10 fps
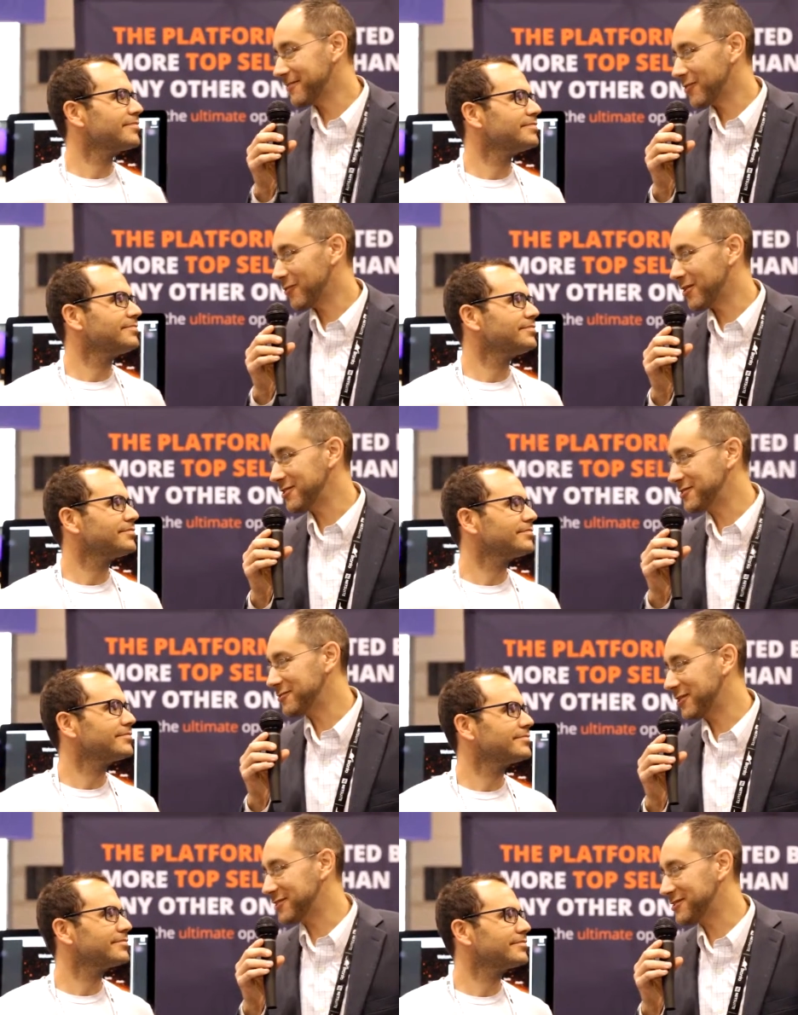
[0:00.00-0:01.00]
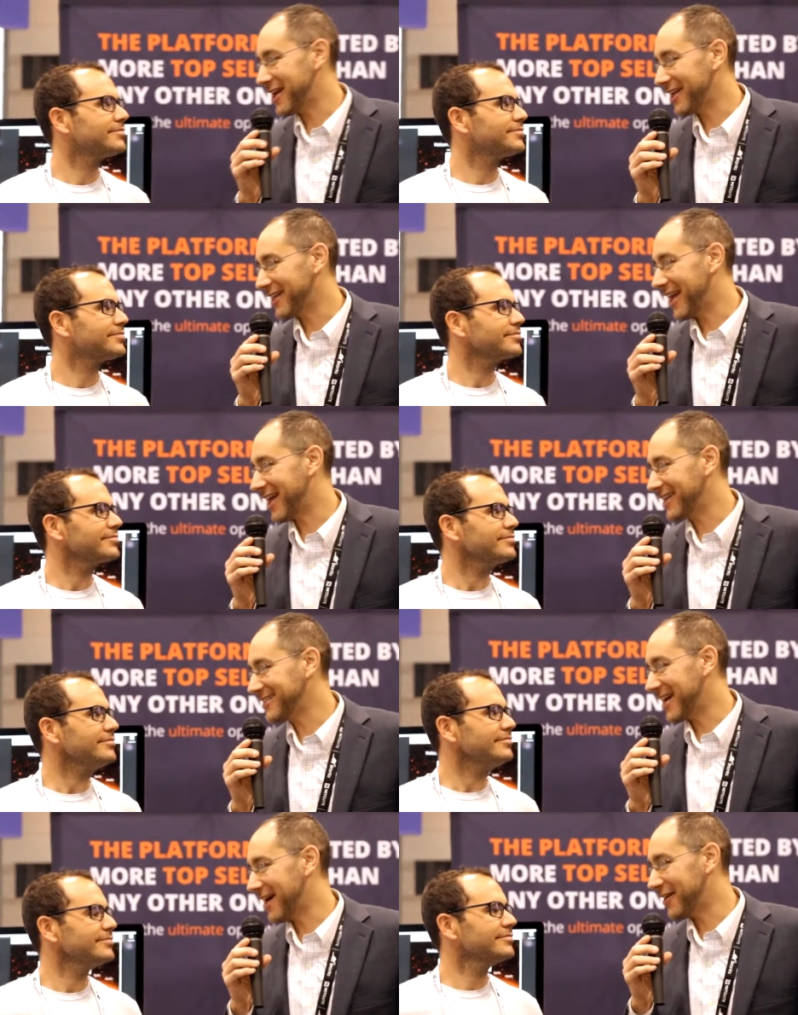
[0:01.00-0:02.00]
Speaker 1: what do you what do you say? Laying
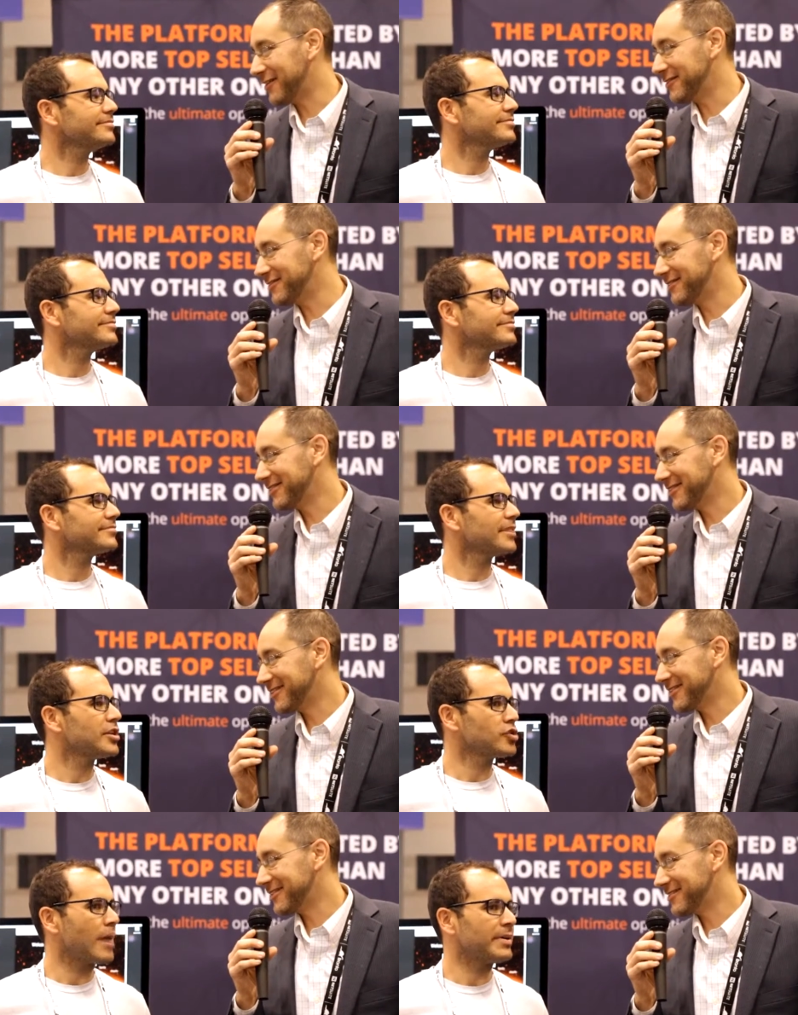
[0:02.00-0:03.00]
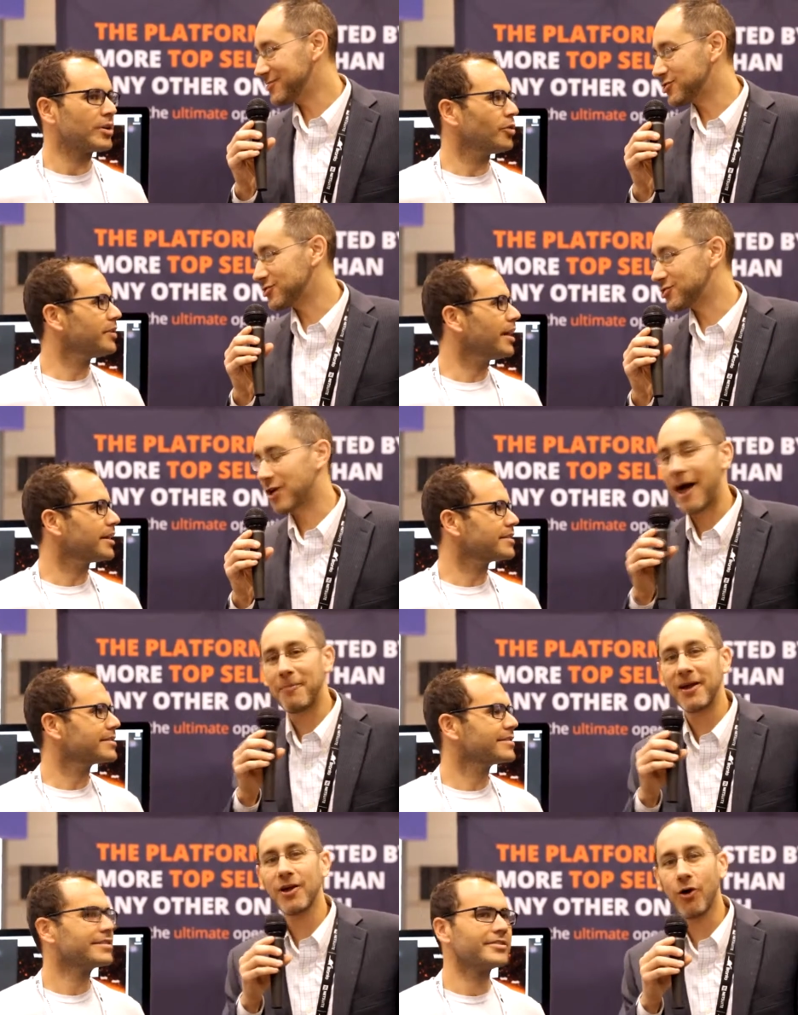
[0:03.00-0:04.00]
down, dropping gold, nuggets.
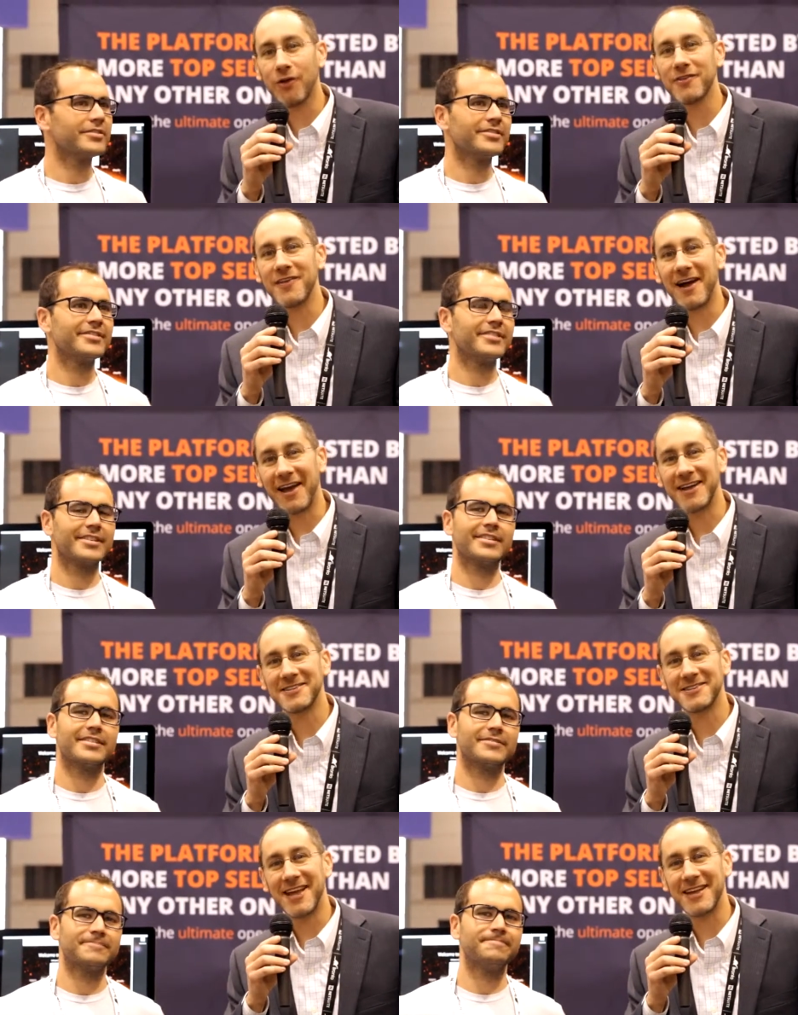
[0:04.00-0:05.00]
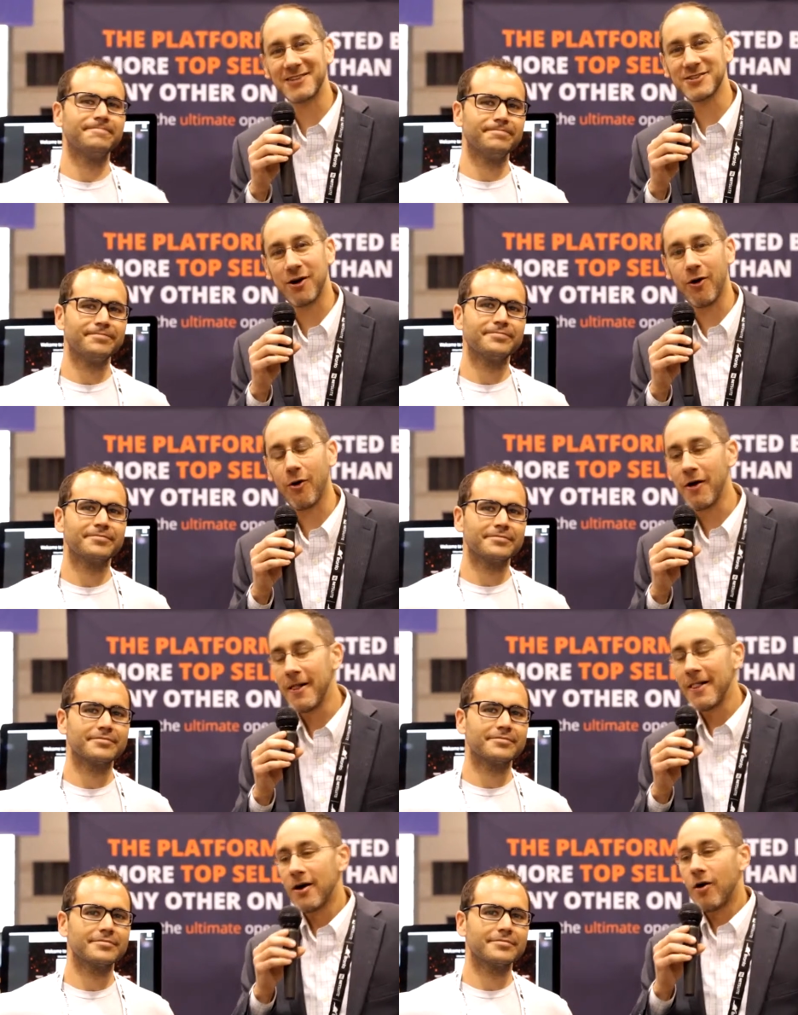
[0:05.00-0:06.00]
dropping gold nuggets. And so,
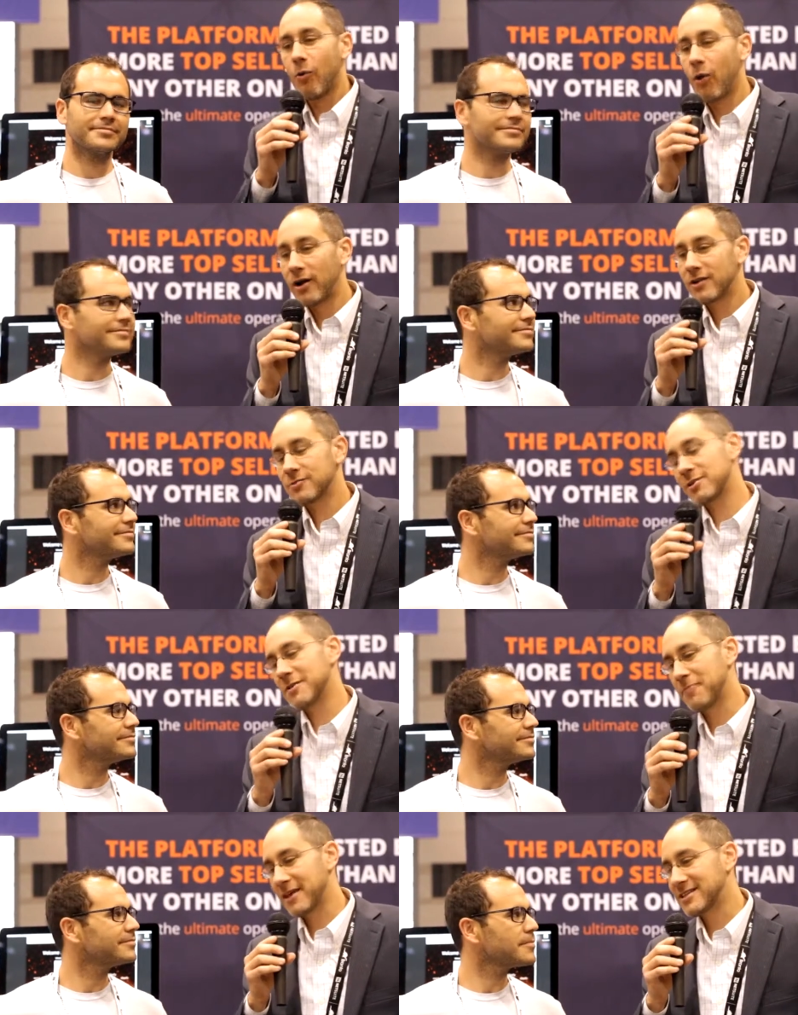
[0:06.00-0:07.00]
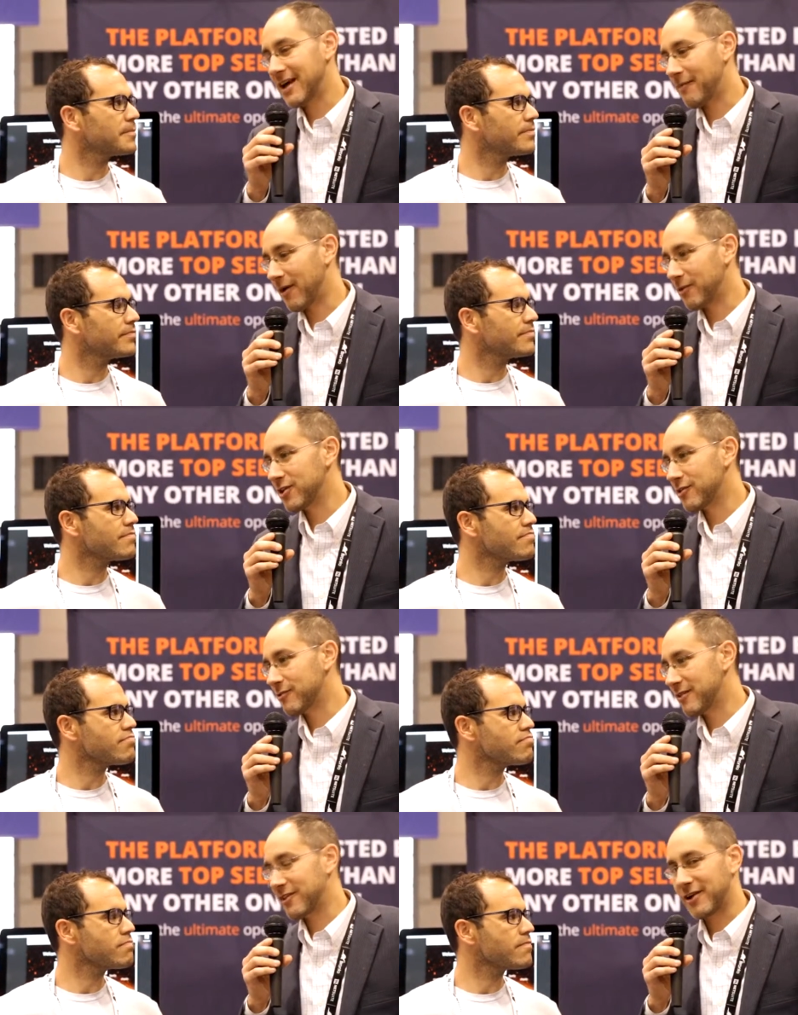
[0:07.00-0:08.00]
what are what's a big tip? Like when you're
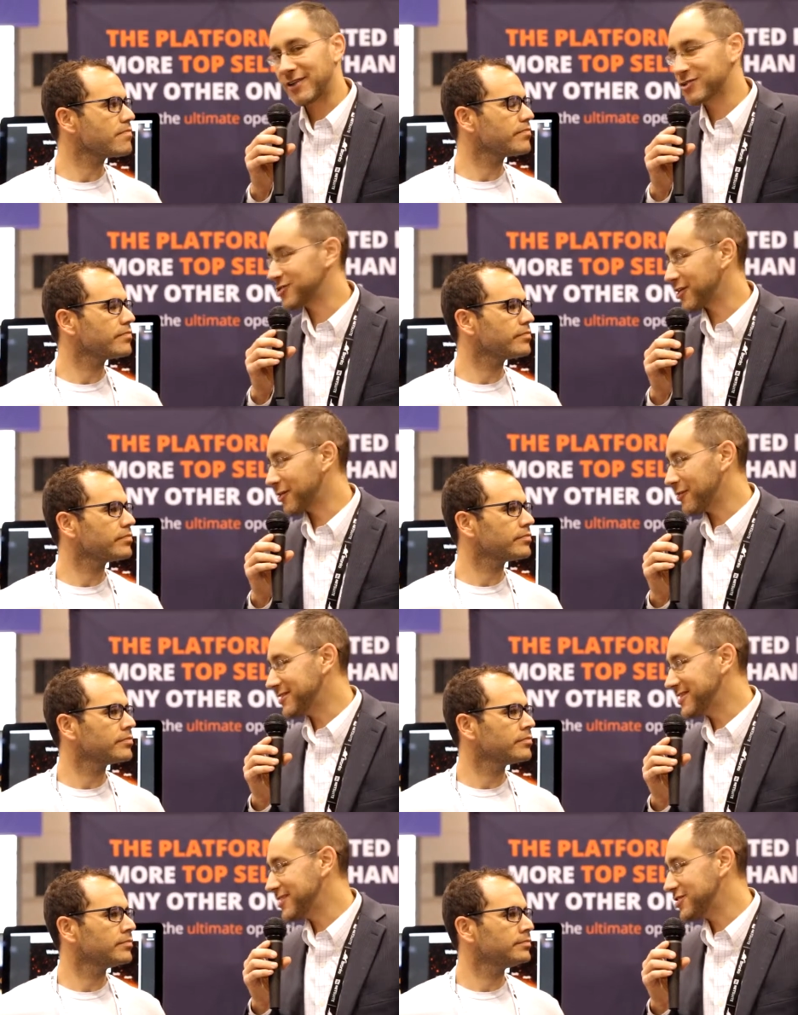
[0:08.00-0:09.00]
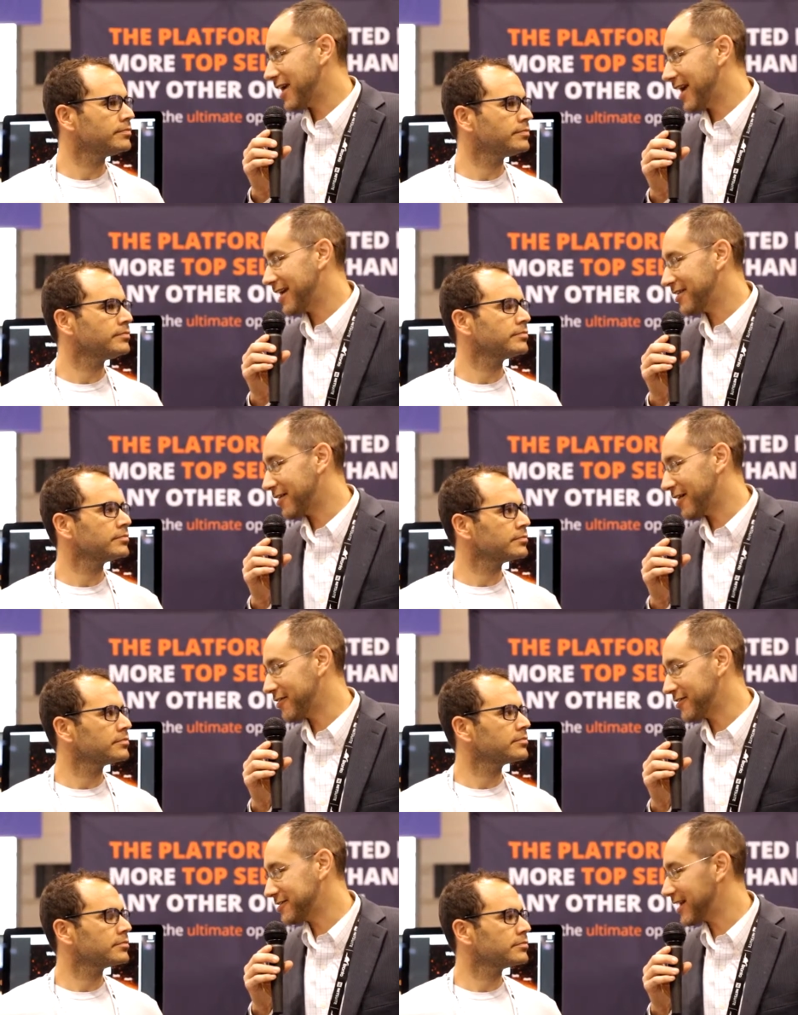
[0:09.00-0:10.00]
with your inner circle with D J and your
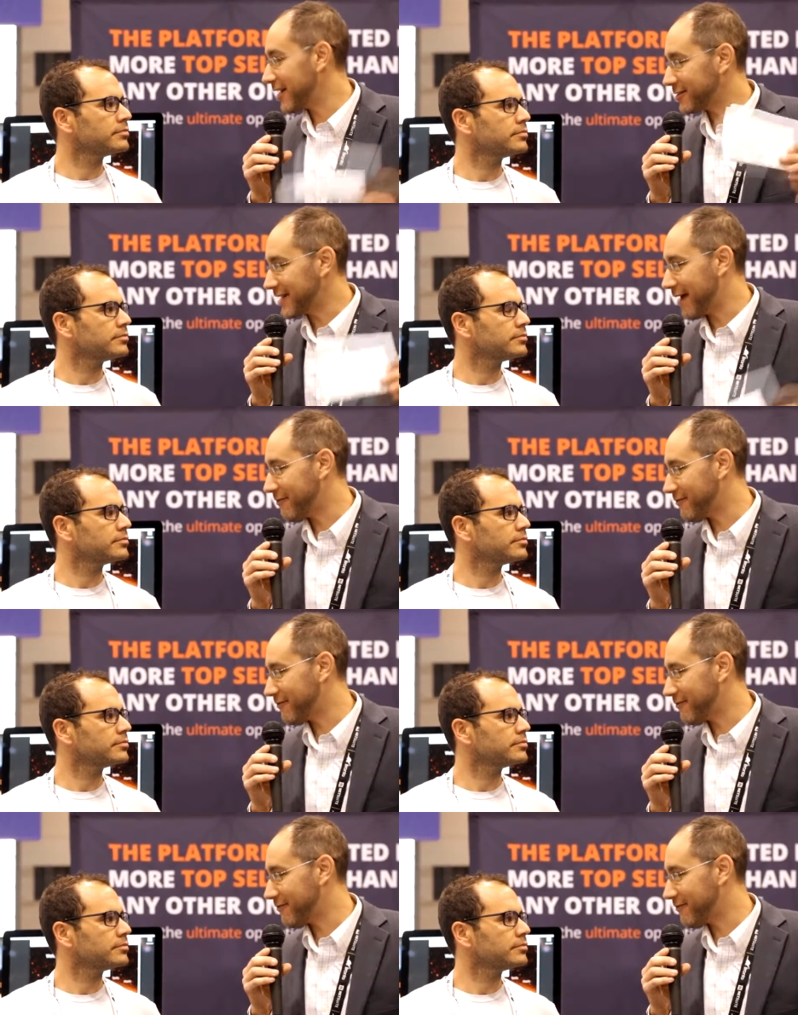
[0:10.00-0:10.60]
other you know top